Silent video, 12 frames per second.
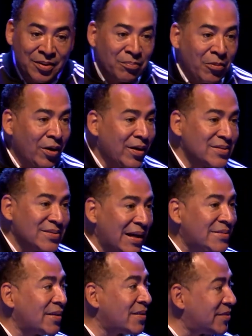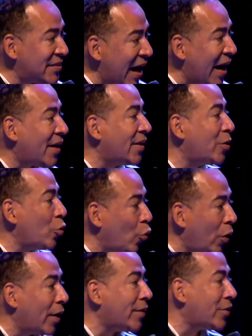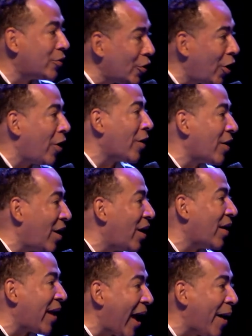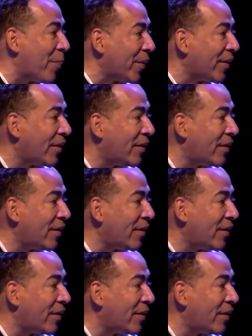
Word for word: Marcus, that's exactly what doggone happened.